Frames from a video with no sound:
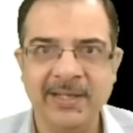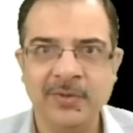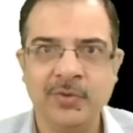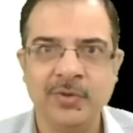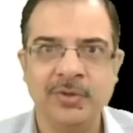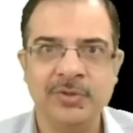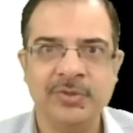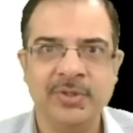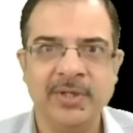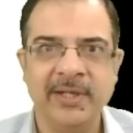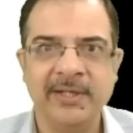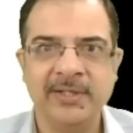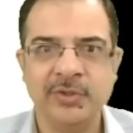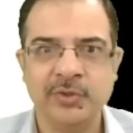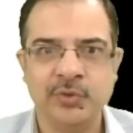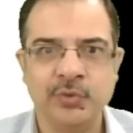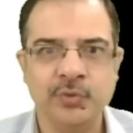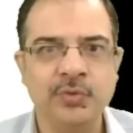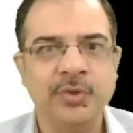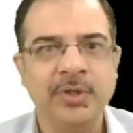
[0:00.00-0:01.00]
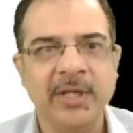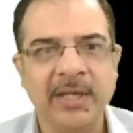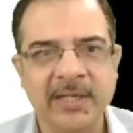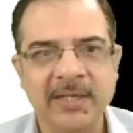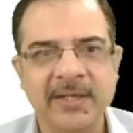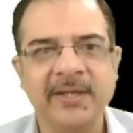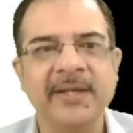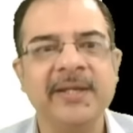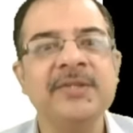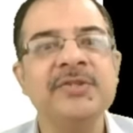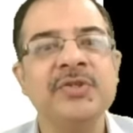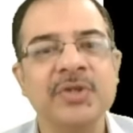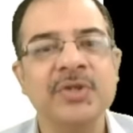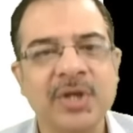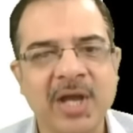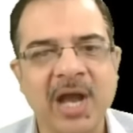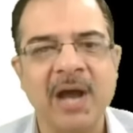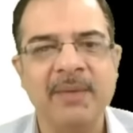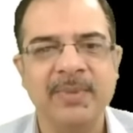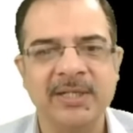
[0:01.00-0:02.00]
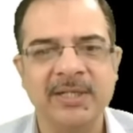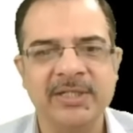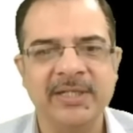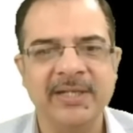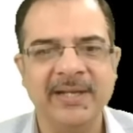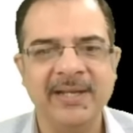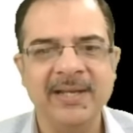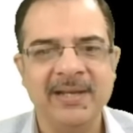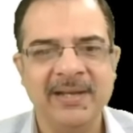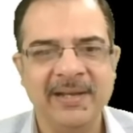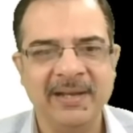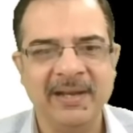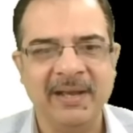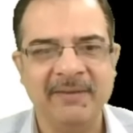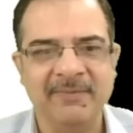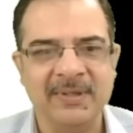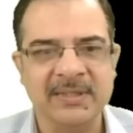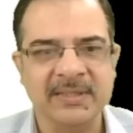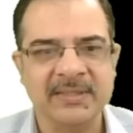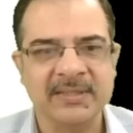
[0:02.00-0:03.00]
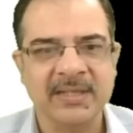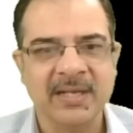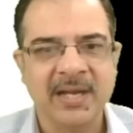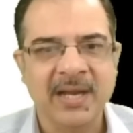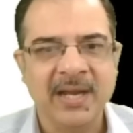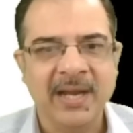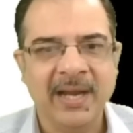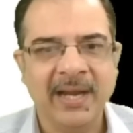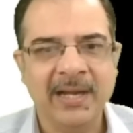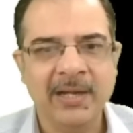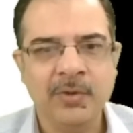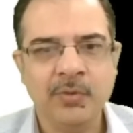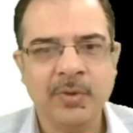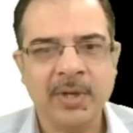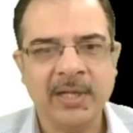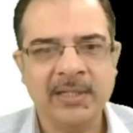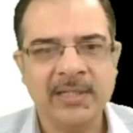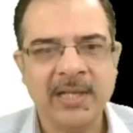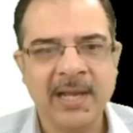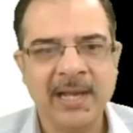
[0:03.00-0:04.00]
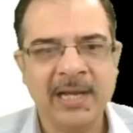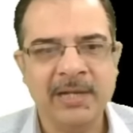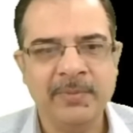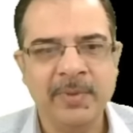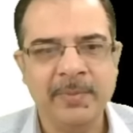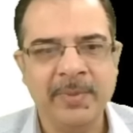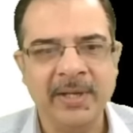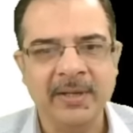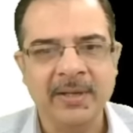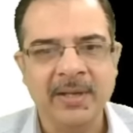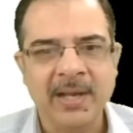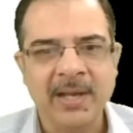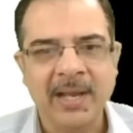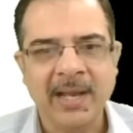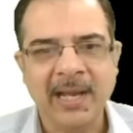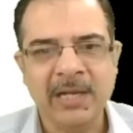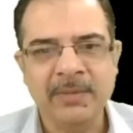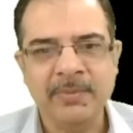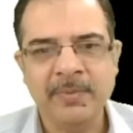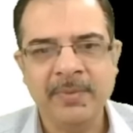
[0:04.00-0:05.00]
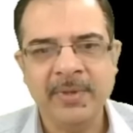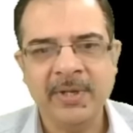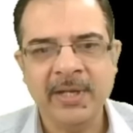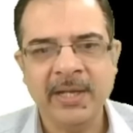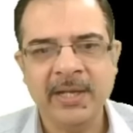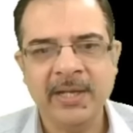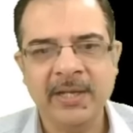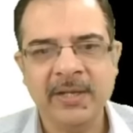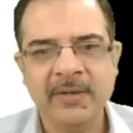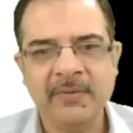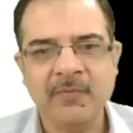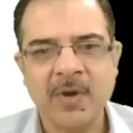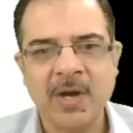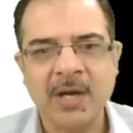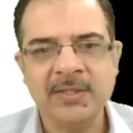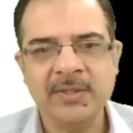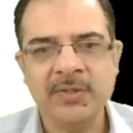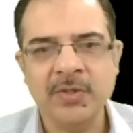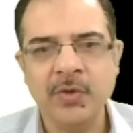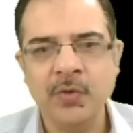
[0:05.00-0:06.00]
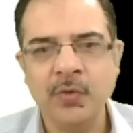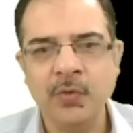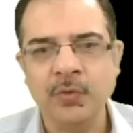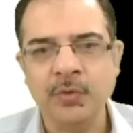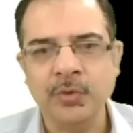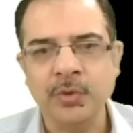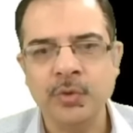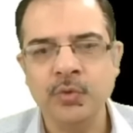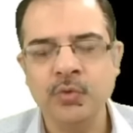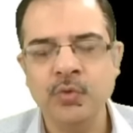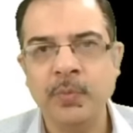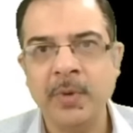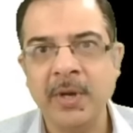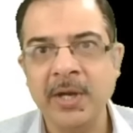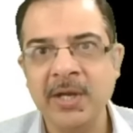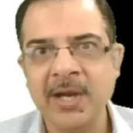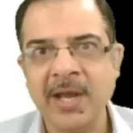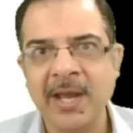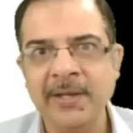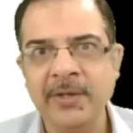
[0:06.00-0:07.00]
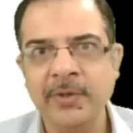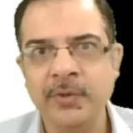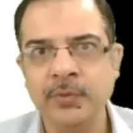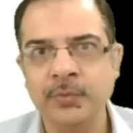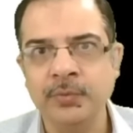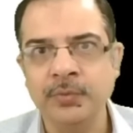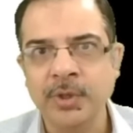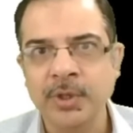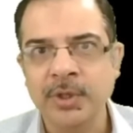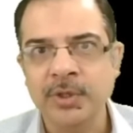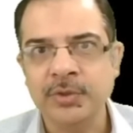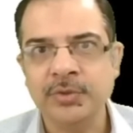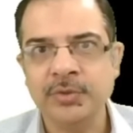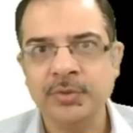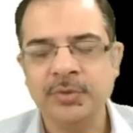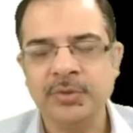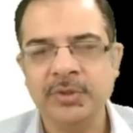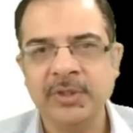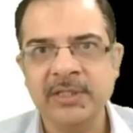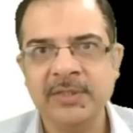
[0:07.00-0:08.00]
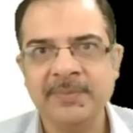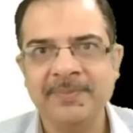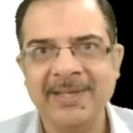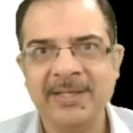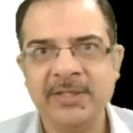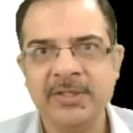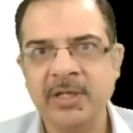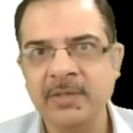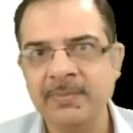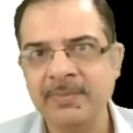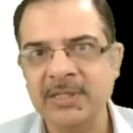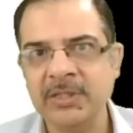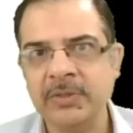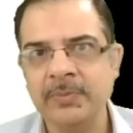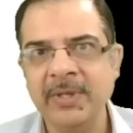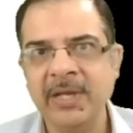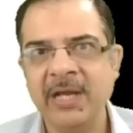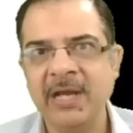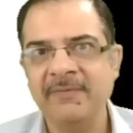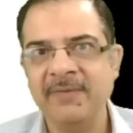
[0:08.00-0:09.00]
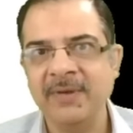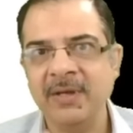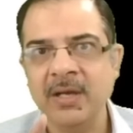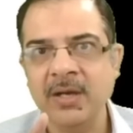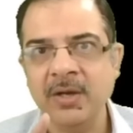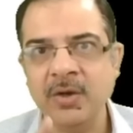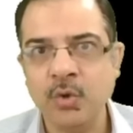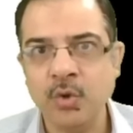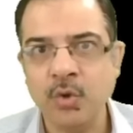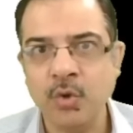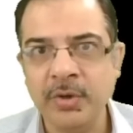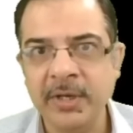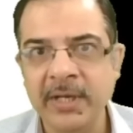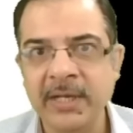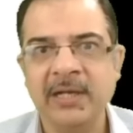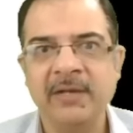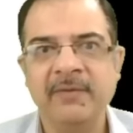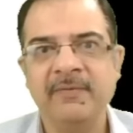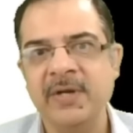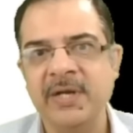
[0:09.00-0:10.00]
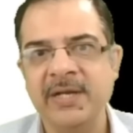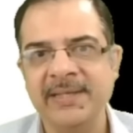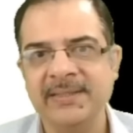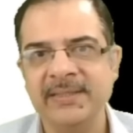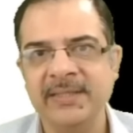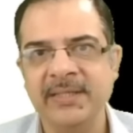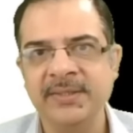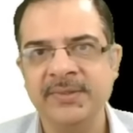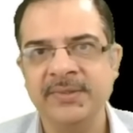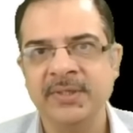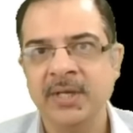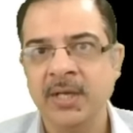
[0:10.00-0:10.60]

cause leads to increased gamma GT levels. And look at the albumin. albumin here was low 2.92. So this patient must be having a chronic liver disease,